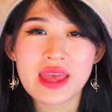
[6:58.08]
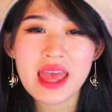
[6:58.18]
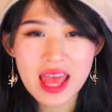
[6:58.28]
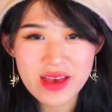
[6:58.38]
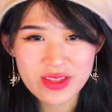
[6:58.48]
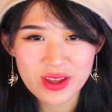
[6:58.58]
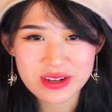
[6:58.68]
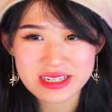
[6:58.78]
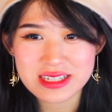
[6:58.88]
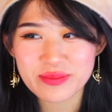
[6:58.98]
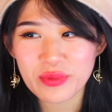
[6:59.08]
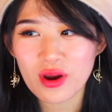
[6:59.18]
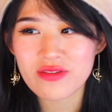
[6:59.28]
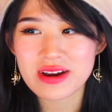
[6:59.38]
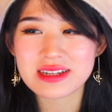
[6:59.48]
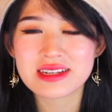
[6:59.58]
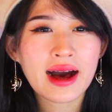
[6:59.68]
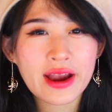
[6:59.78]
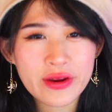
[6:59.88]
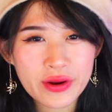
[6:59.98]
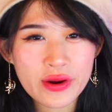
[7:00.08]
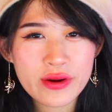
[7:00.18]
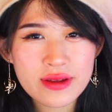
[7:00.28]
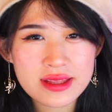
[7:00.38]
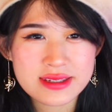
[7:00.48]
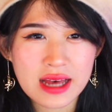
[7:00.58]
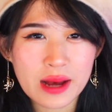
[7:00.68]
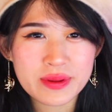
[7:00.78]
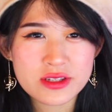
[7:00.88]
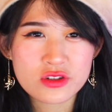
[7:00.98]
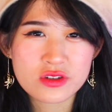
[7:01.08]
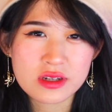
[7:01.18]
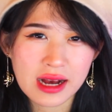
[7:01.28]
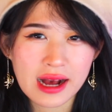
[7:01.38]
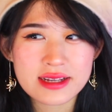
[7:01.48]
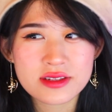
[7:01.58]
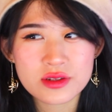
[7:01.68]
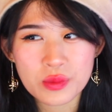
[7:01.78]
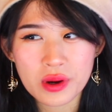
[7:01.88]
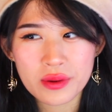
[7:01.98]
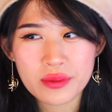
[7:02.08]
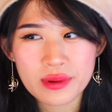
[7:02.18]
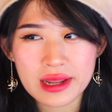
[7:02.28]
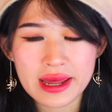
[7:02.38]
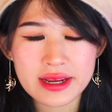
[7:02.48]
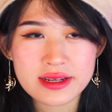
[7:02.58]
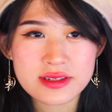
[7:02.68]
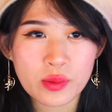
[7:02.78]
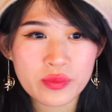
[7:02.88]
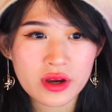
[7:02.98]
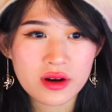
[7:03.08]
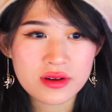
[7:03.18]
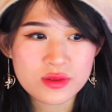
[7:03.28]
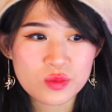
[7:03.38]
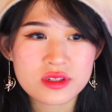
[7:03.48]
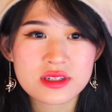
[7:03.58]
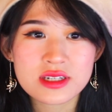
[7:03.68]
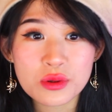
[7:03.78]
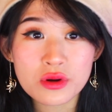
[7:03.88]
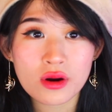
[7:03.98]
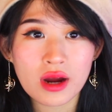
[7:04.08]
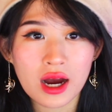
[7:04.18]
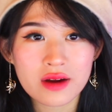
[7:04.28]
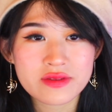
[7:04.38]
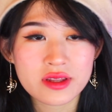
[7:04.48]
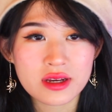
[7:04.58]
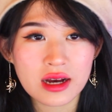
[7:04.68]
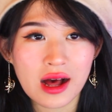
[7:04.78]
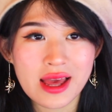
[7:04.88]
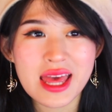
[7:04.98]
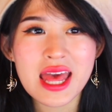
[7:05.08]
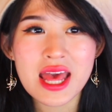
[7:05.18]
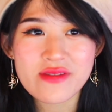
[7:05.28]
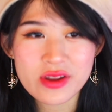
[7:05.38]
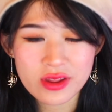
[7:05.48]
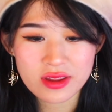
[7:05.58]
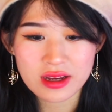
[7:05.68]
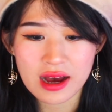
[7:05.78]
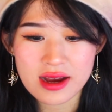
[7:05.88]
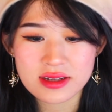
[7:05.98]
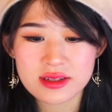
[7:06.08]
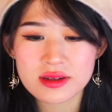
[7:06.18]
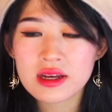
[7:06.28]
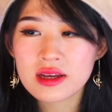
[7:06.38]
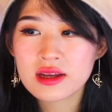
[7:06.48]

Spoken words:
even though she has a boyfriend. I know this happens to guys as well. Like, some girls would still go after the guy even though the guy has a